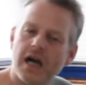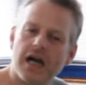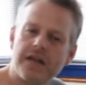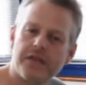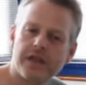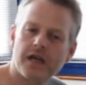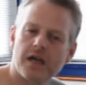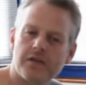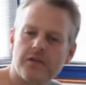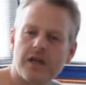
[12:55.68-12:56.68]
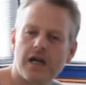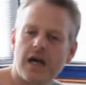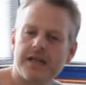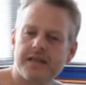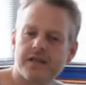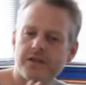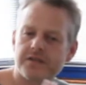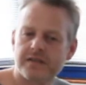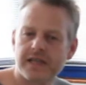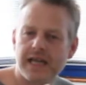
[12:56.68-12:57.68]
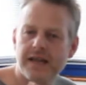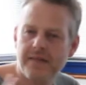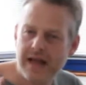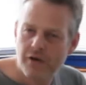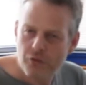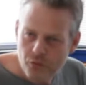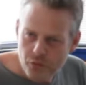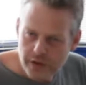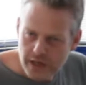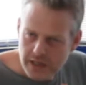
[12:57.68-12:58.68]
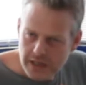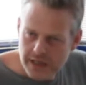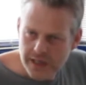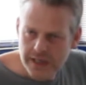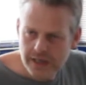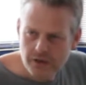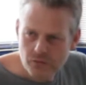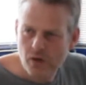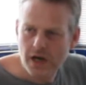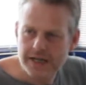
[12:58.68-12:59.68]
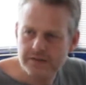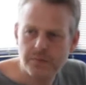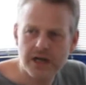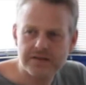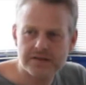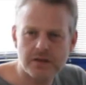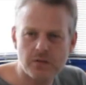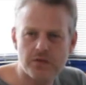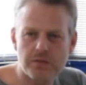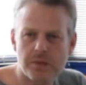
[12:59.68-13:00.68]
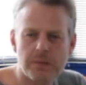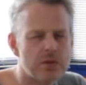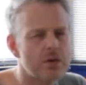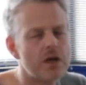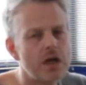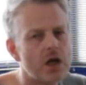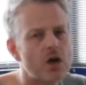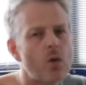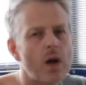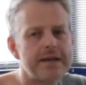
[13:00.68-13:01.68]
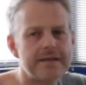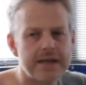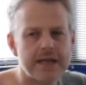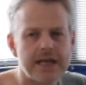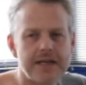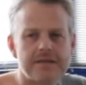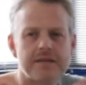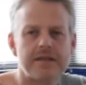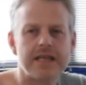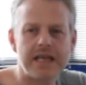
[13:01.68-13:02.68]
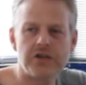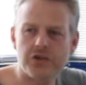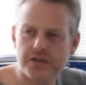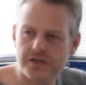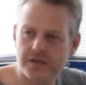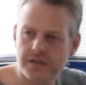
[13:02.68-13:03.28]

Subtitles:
I think the idea is to get that really right, practicing with some people who are quite dedicated and interested